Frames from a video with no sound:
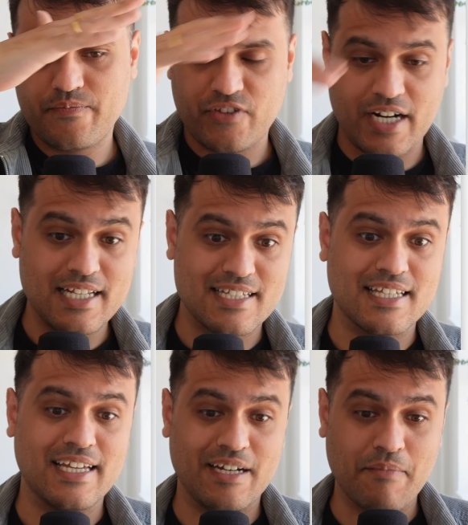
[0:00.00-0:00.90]
Right?
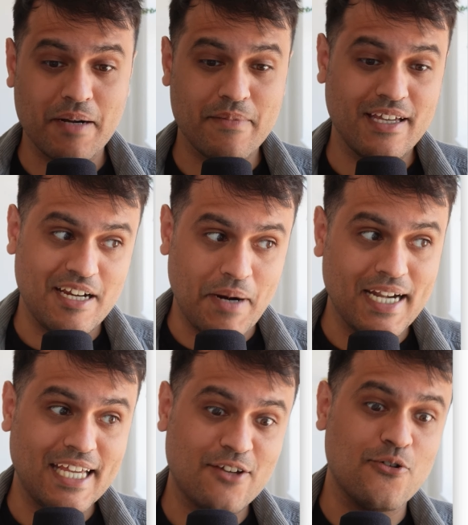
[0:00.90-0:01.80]
It might
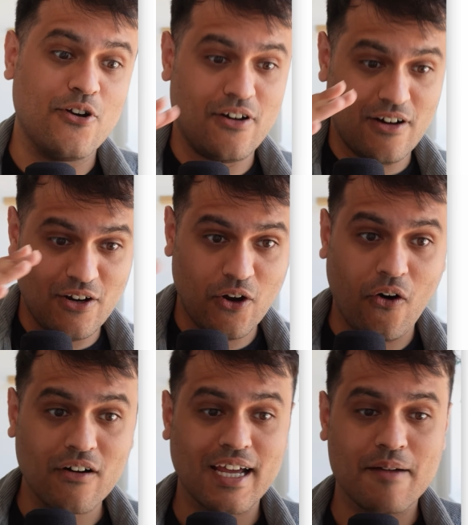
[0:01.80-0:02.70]
take you a
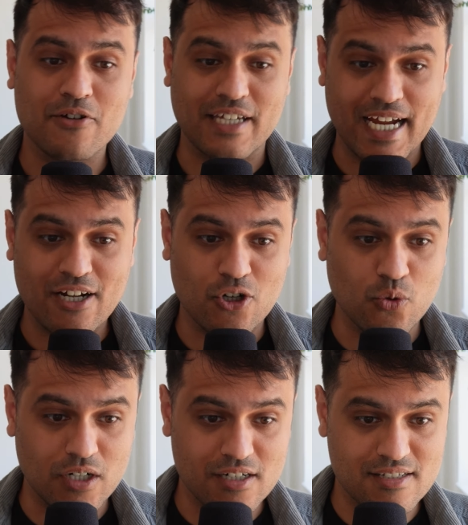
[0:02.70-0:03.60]
long time to get
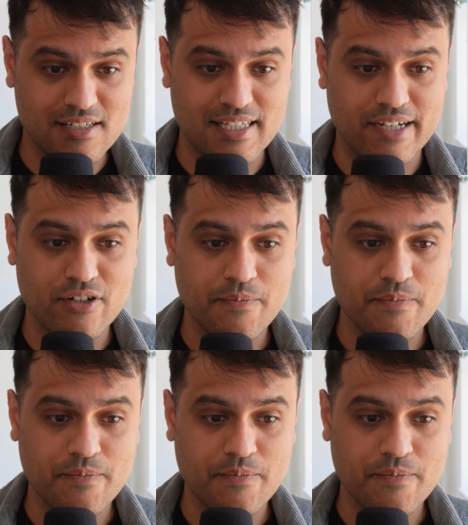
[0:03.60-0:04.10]
towards this level,